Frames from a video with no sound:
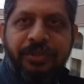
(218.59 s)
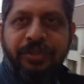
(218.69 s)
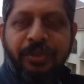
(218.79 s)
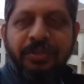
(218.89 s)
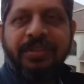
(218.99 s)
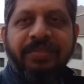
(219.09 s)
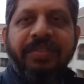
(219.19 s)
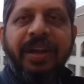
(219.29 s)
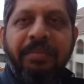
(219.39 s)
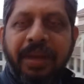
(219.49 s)
Joseph
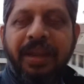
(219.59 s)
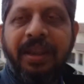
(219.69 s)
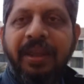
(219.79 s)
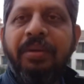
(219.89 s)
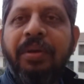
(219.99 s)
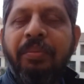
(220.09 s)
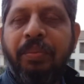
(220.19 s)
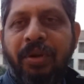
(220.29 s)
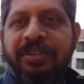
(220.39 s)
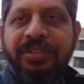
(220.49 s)
and Mary
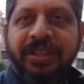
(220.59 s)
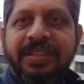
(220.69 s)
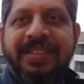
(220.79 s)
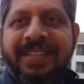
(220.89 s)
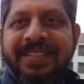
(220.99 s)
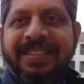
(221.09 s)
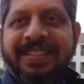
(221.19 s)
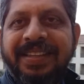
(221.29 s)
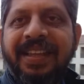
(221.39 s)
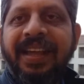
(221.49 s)
brought
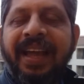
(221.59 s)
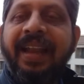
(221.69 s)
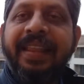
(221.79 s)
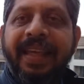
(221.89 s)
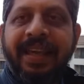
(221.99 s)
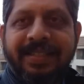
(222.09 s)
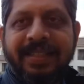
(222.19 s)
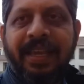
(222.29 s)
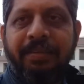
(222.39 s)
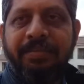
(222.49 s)
Jesus and they
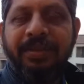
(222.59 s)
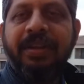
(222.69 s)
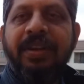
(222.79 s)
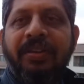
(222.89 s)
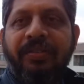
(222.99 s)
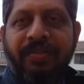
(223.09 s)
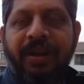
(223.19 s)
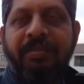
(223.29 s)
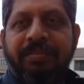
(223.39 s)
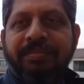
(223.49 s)
escaped
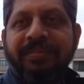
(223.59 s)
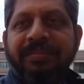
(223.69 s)
from